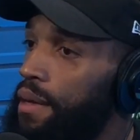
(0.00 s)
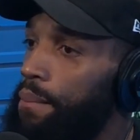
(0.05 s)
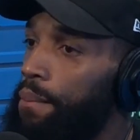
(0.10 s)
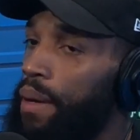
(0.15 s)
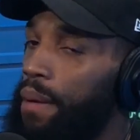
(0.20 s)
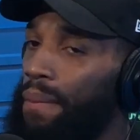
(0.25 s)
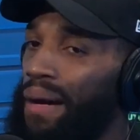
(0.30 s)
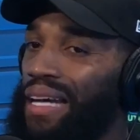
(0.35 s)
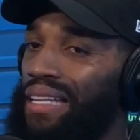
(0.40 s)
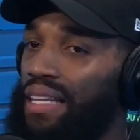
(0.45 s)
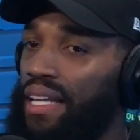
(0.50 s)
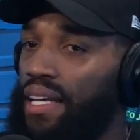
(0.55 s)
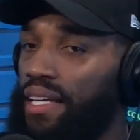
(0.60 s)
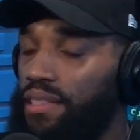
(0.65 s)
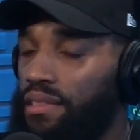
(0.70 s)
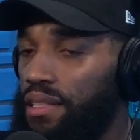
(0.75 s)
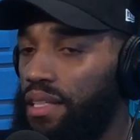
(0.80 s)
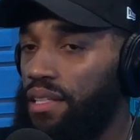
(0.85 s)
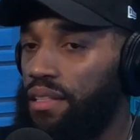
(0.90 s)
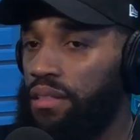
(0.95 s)
But my thing
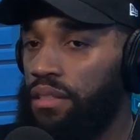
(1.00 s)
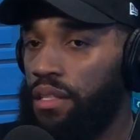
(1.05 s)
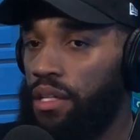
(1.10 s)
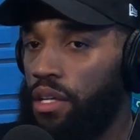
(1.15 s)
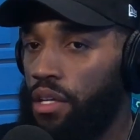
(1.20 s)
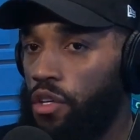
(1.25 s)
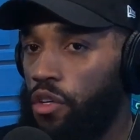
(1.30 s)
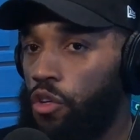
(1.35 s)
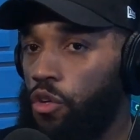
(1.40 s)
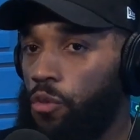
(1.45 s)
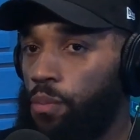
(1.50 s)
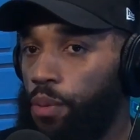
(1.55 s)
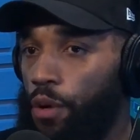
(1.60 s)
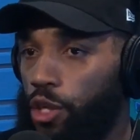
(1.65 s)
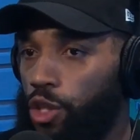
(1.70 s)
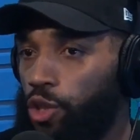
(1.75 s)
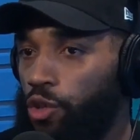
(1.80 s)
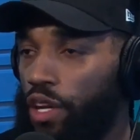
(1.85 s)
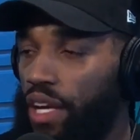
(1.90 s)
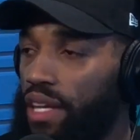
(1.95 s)
is this: you
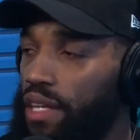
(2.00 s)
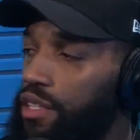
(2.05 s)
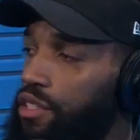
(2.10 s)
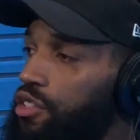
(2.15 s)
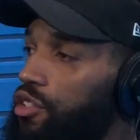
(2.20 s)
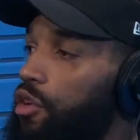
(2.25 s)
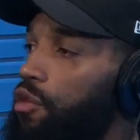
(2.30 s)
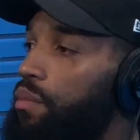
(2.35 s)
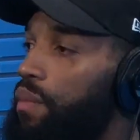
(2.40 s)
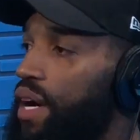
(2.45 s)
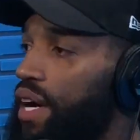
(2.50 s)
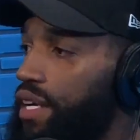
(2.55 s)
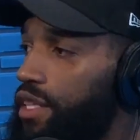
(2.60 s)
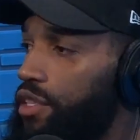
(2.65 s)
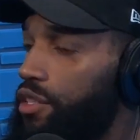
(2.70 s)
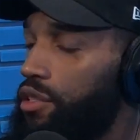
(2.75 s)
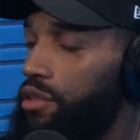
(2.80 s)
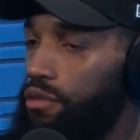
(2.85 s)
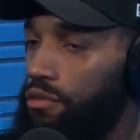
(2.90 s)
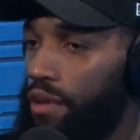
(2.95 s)
portray this so
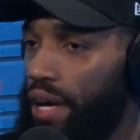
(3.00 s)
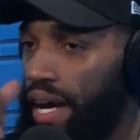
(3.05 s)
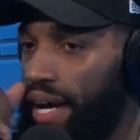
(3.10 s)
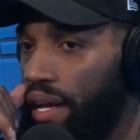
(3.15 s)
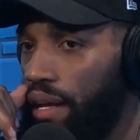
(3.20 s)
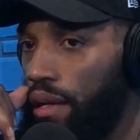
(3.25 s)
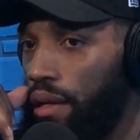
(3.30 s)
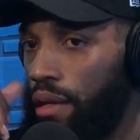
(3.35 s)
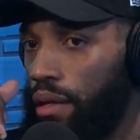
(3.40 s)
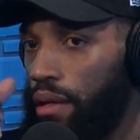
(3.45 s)
much, right?